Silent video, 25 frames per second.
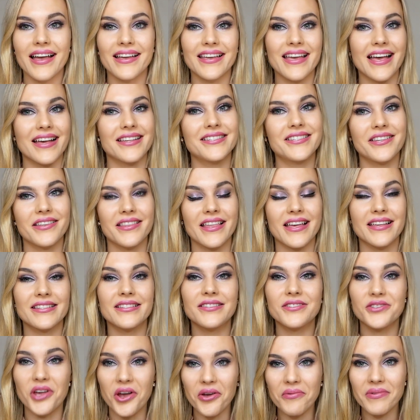Yeah, so
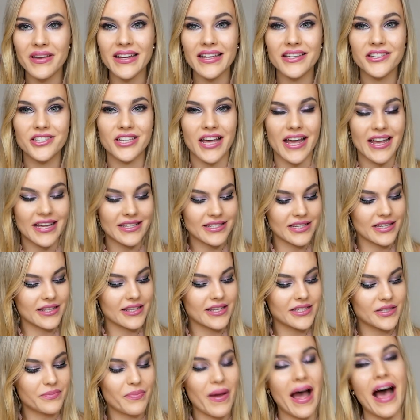there's so many shades in
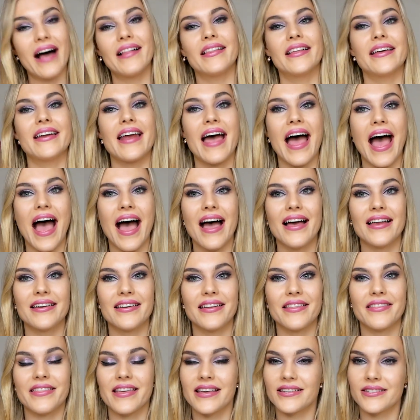this palette
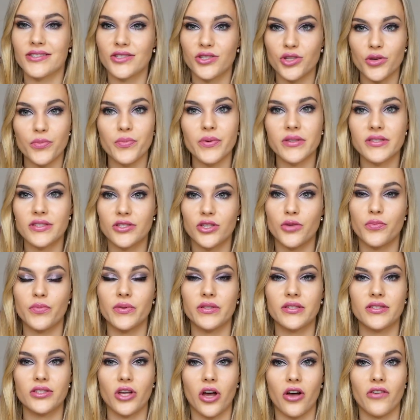and they're super,
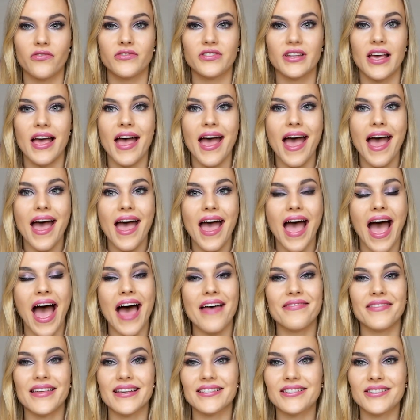super soft,
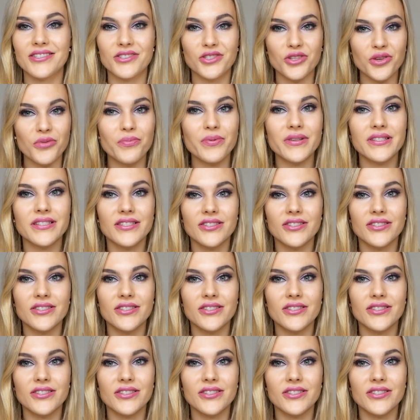and they're super